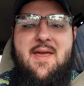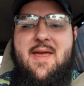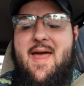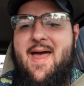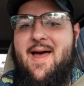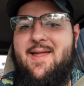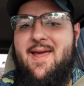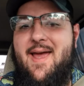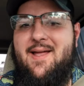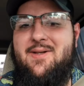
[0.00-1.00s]
How the
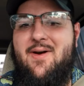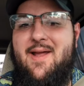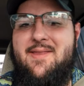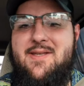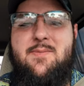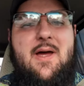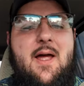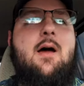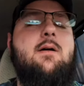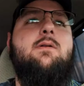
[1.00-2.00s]
hell do I end this? But oh,